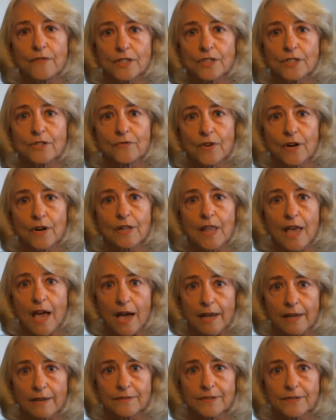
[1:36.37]
each of our
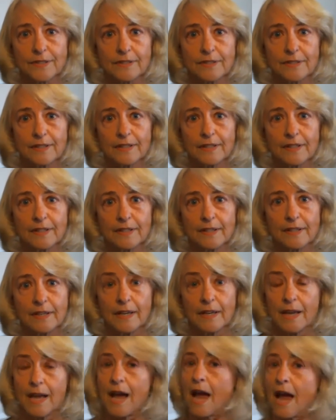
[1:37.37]
lives.
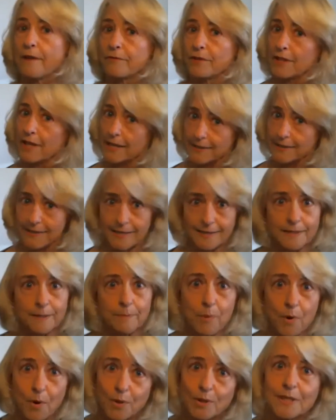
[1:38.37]
I realize that's a
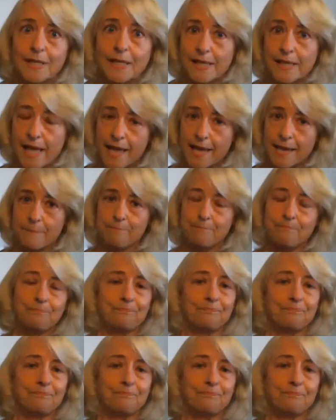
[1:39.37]
bold claim,